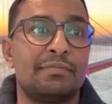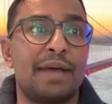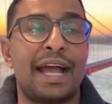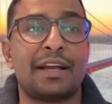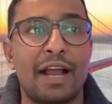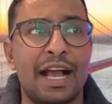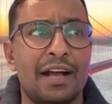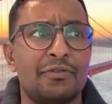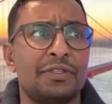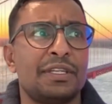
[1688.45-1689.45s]
and
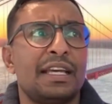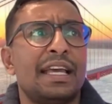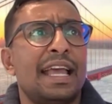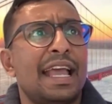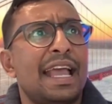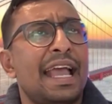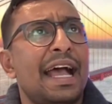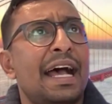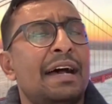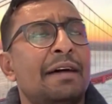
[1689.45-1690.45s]
backgrounds.
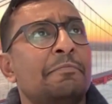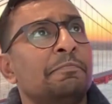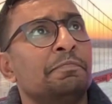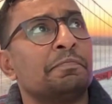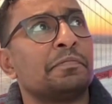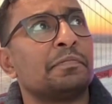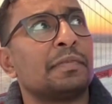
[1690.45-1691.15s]
Um,